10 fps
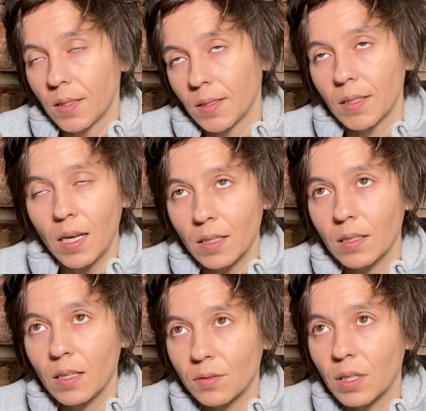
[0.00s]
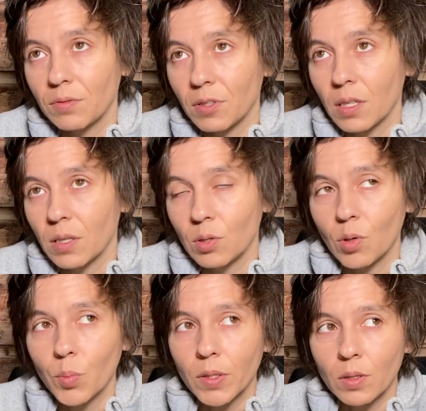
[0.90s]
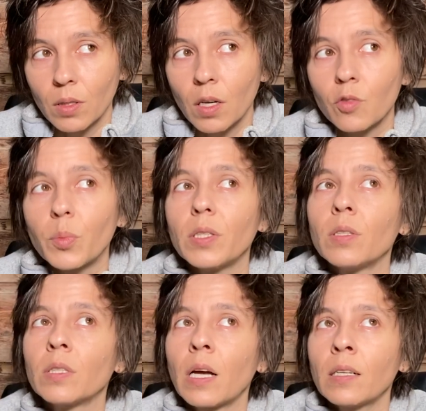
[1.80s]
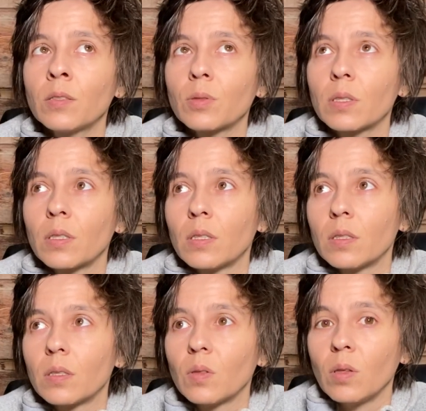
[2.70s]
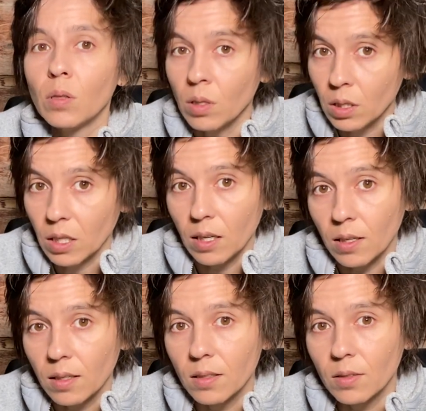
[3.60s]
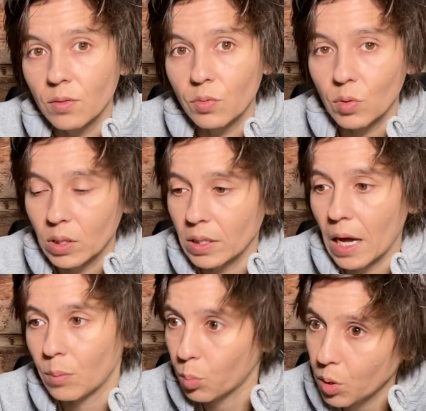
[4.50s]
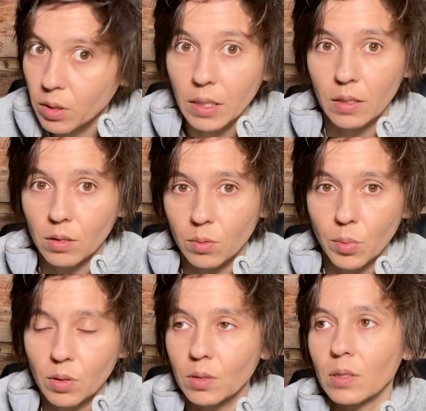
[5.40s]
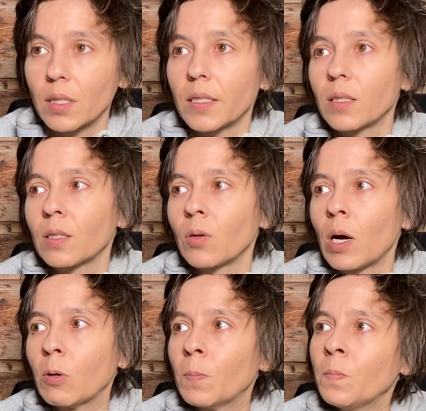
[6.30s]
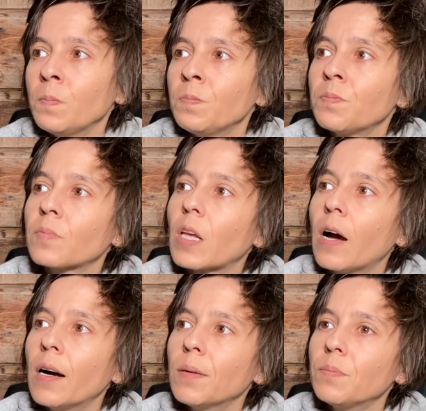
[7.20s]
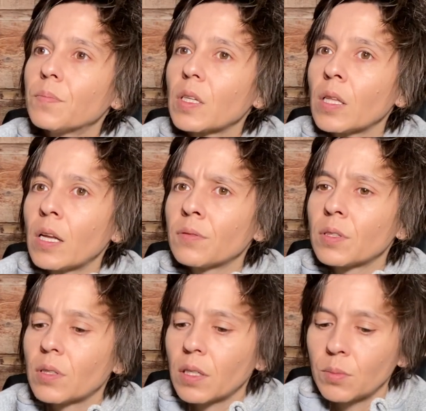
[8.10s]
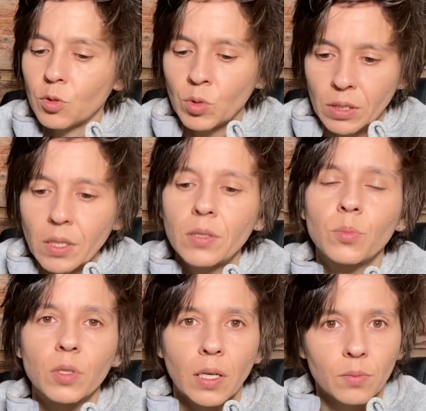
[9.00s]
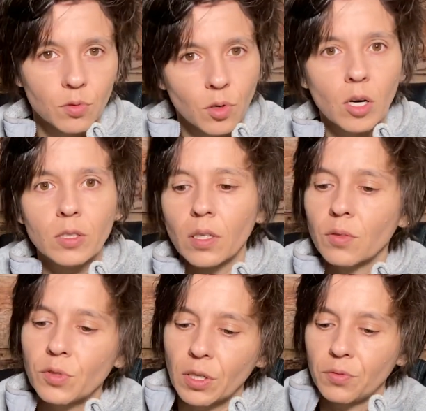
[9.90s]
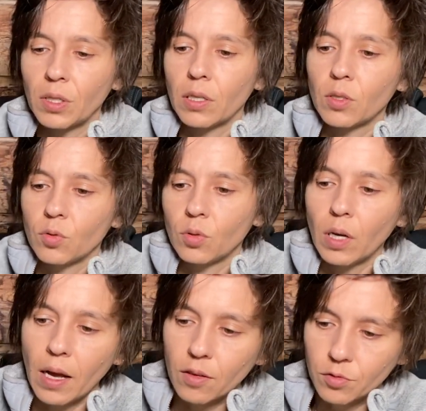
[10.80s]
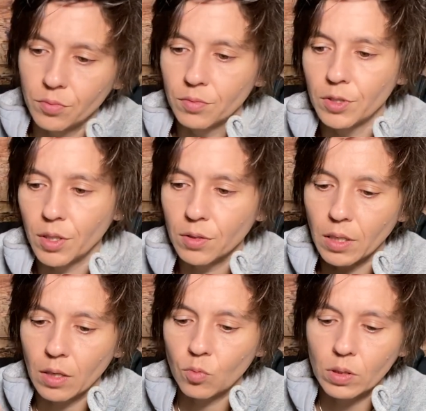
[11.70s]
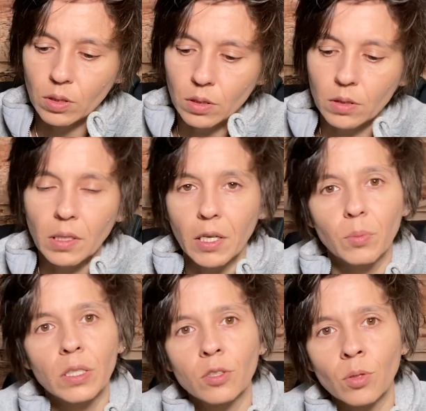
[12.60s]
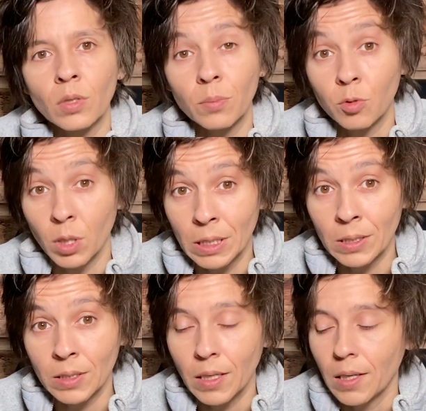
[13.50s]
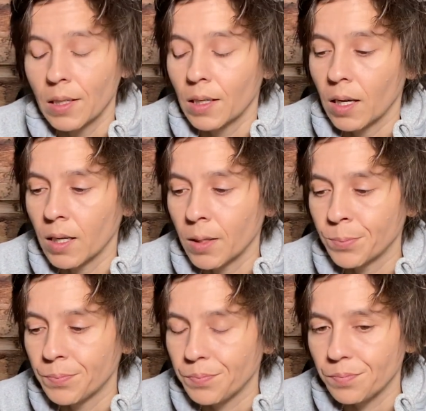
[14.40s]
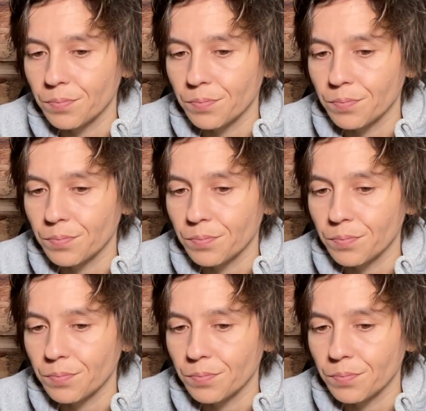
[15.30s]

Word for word: not in love. I feel like you're open to love, but you're not interested into looking for that particular person. Like, you know how a lot of the times we take some time for ourselves, and I feel like you have done that with the Hangman showing up twice. And